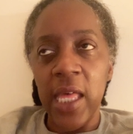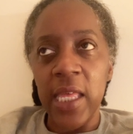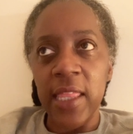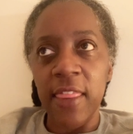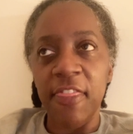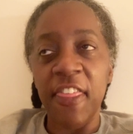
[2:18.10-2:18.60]

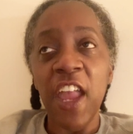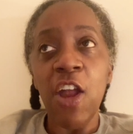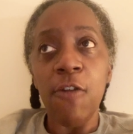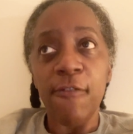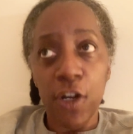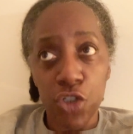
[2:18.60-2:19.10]

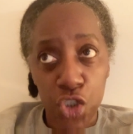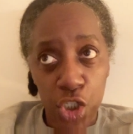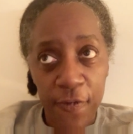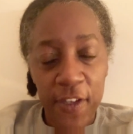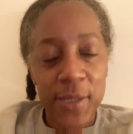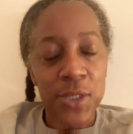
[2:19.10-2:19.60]
their version
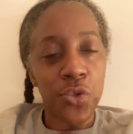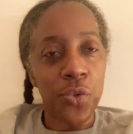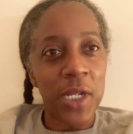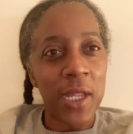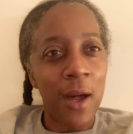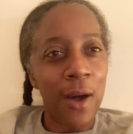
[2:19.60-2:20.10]
of
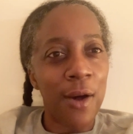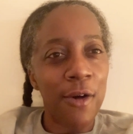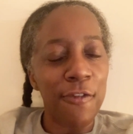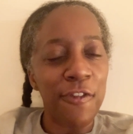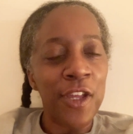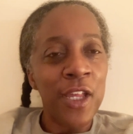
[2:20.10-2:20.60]
history
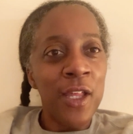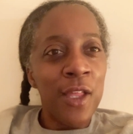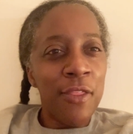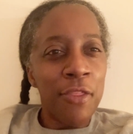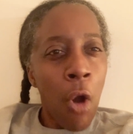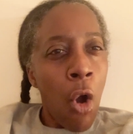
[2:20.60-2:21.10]
of
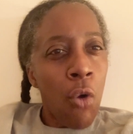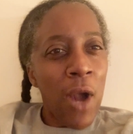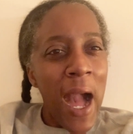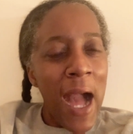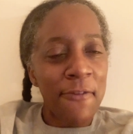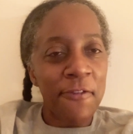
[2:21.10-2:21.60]
the whole
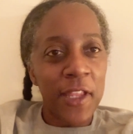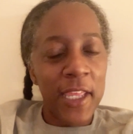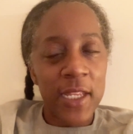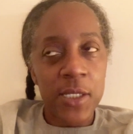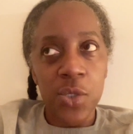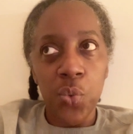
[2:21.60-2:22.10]

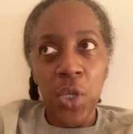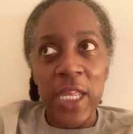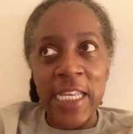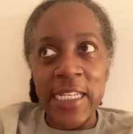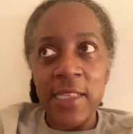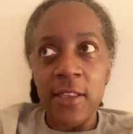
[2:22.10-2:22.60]
conflict
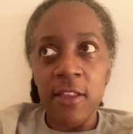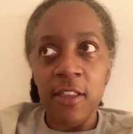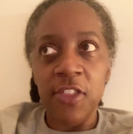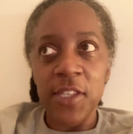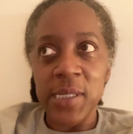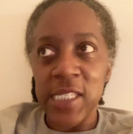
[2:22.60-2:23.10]
in
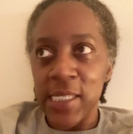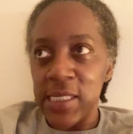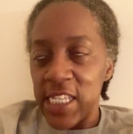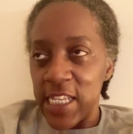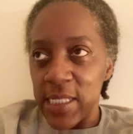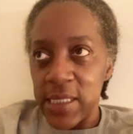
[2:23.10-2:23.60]
the
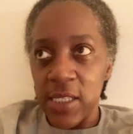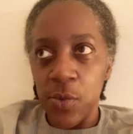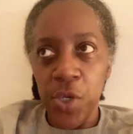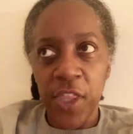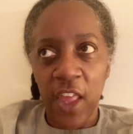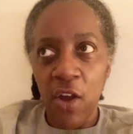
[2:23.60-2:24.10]
60s.
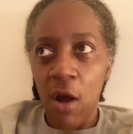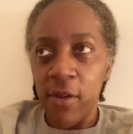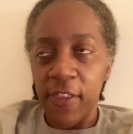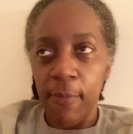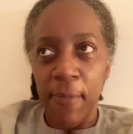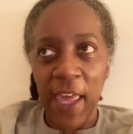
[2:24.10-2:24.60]
What do they call it?
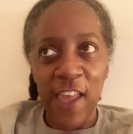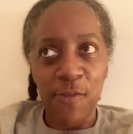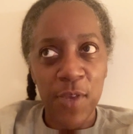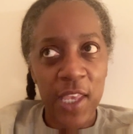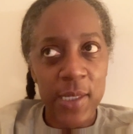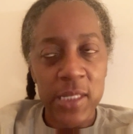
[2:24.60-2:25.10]
The Bay of
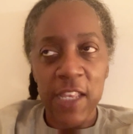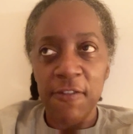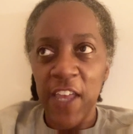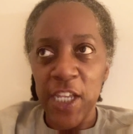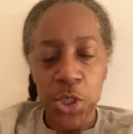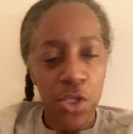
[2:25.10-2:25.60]
Pigs, the
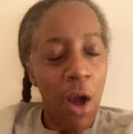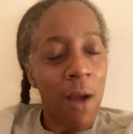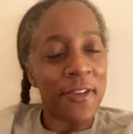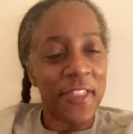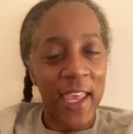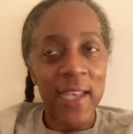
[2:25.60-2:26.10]
invasion, all
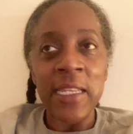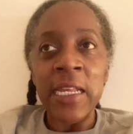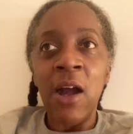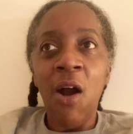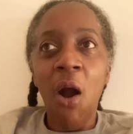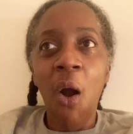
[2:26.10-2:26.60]
of that.
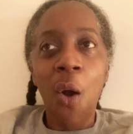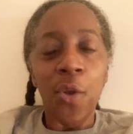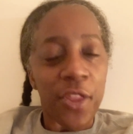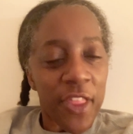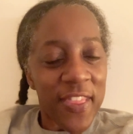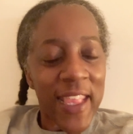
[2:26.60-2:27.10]
All
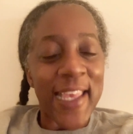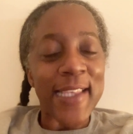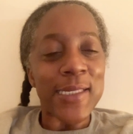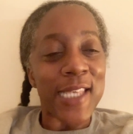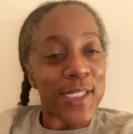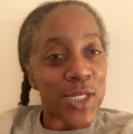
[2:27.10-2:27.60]
of the
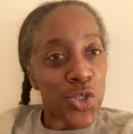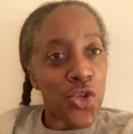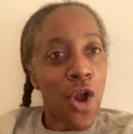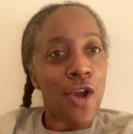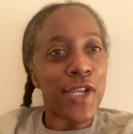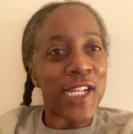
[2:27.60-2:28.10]
things that
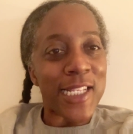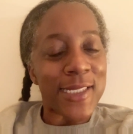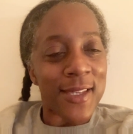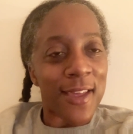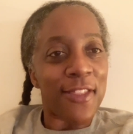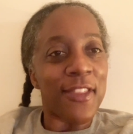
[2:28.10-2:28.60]

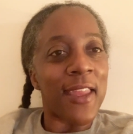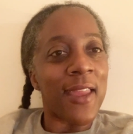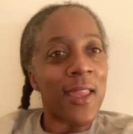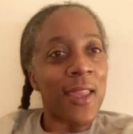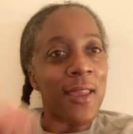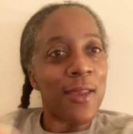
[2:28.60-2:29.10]
started
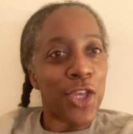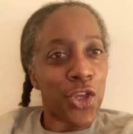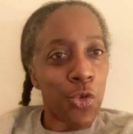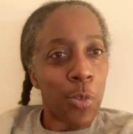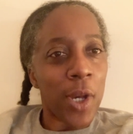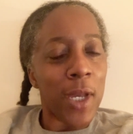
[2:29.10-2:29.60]
the
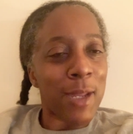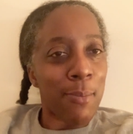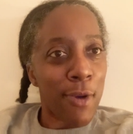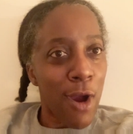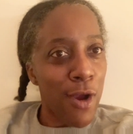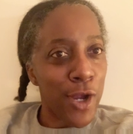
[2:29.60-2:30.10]
Cuba
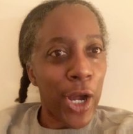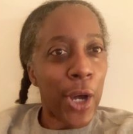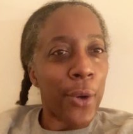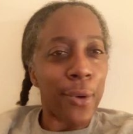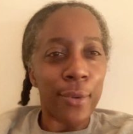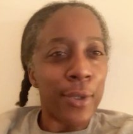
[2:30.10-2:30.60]

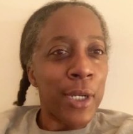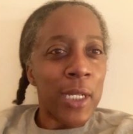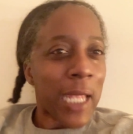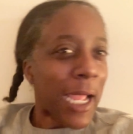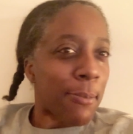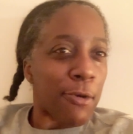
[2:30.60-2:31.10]
embargo,
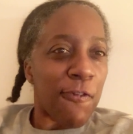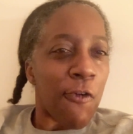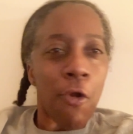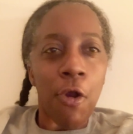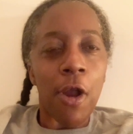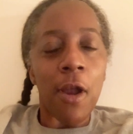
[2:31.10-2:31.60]
like
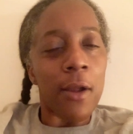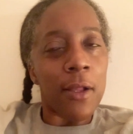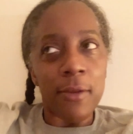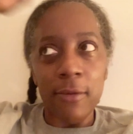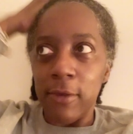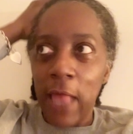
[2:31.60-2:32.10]
before
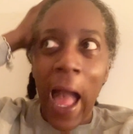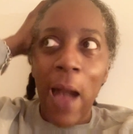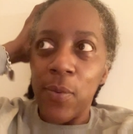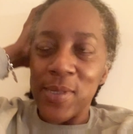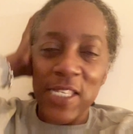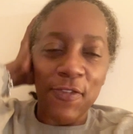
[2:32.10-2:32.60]
I
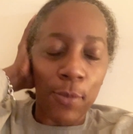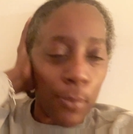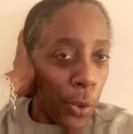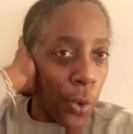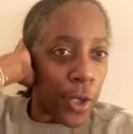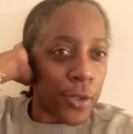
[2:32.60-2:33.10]
was even
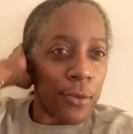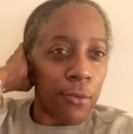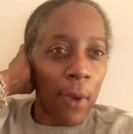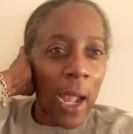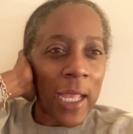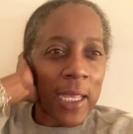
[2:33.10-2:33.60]
born,
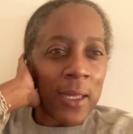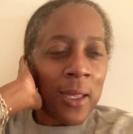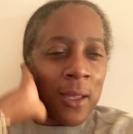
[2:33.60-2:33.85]
right?